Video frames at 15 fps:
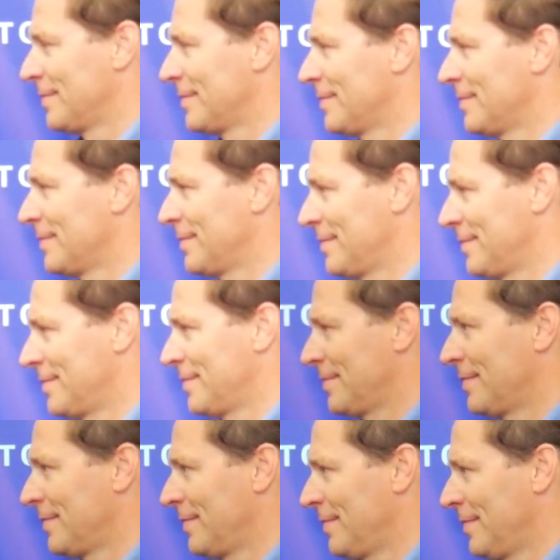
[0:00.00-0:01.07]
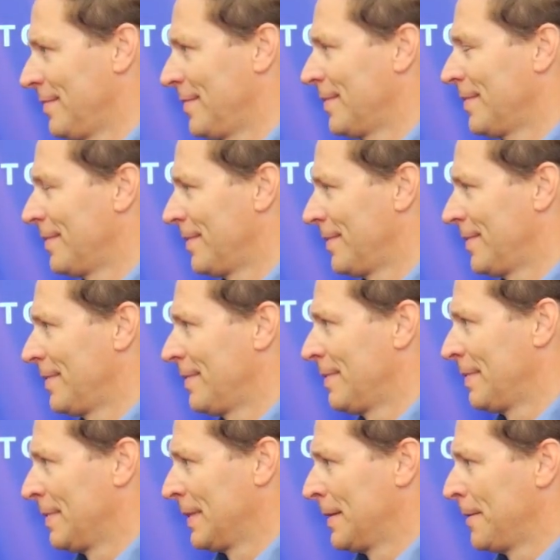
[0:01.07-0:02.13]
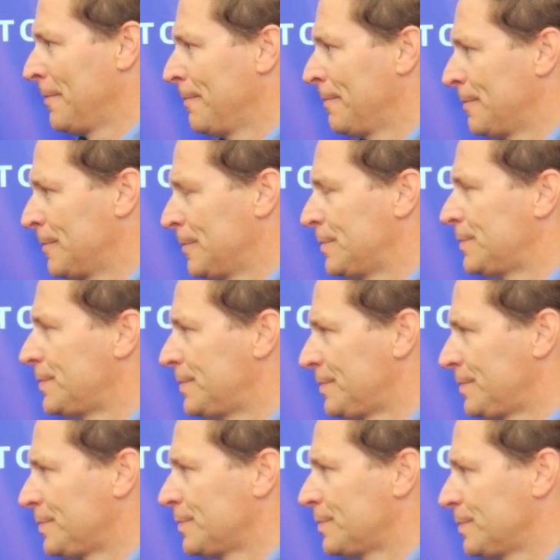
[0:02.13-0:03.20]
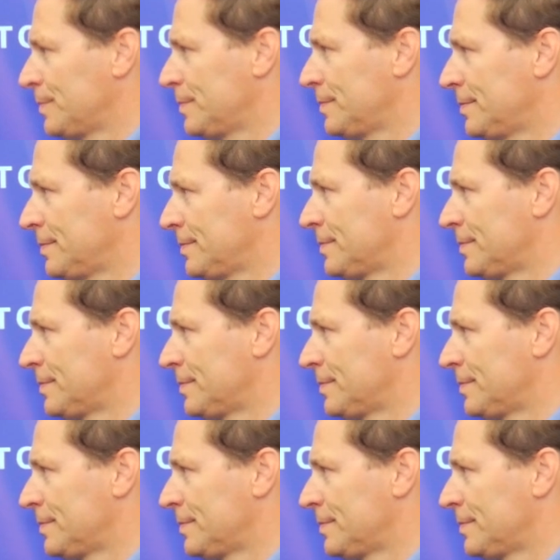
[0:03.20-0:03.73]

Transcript: (not speaking)